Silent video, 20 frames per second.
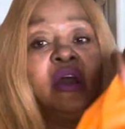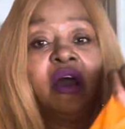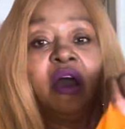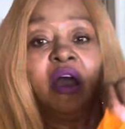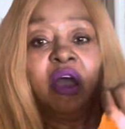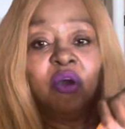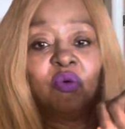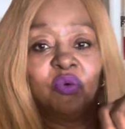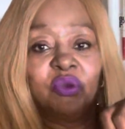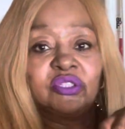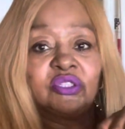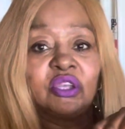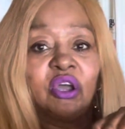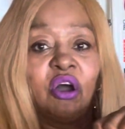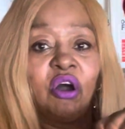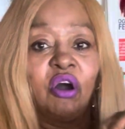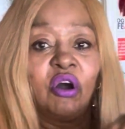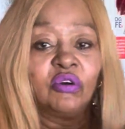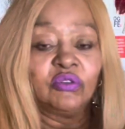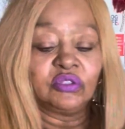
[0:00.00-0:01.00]
I went to
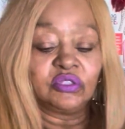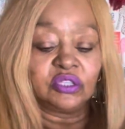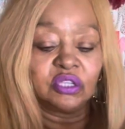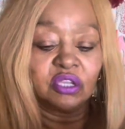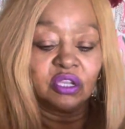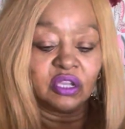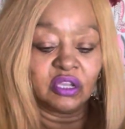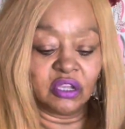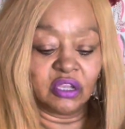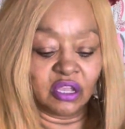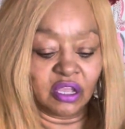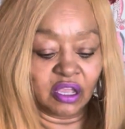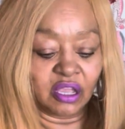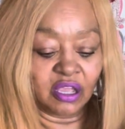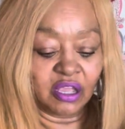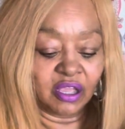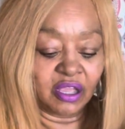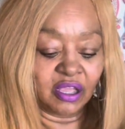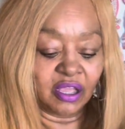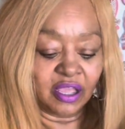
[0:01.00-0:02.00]
Ulta,
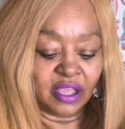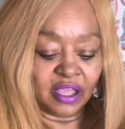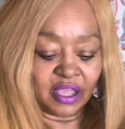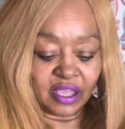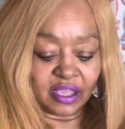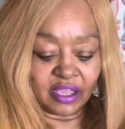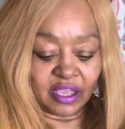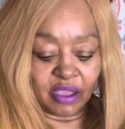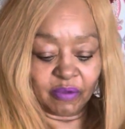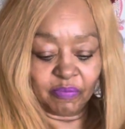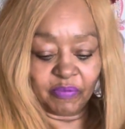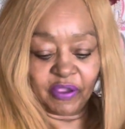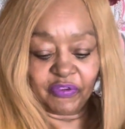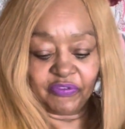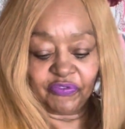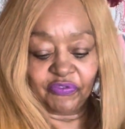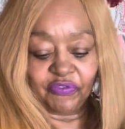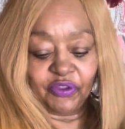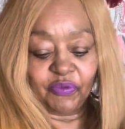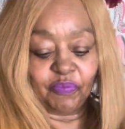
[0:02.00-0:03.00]
got my
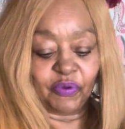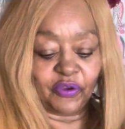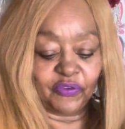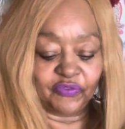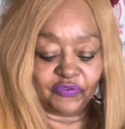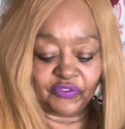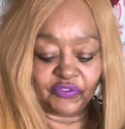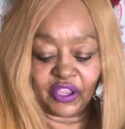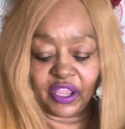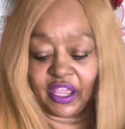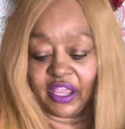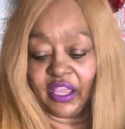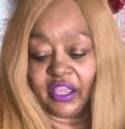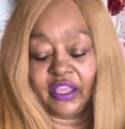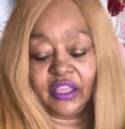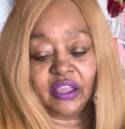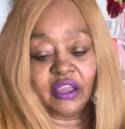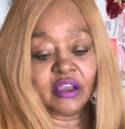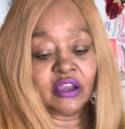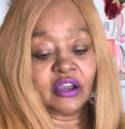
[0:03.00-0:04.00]
free
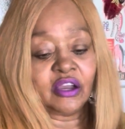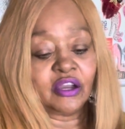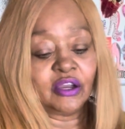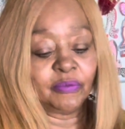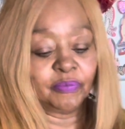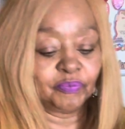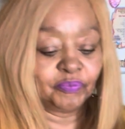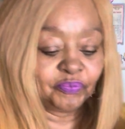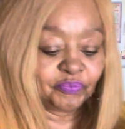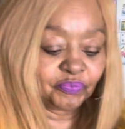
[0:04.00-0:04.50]
birthday um,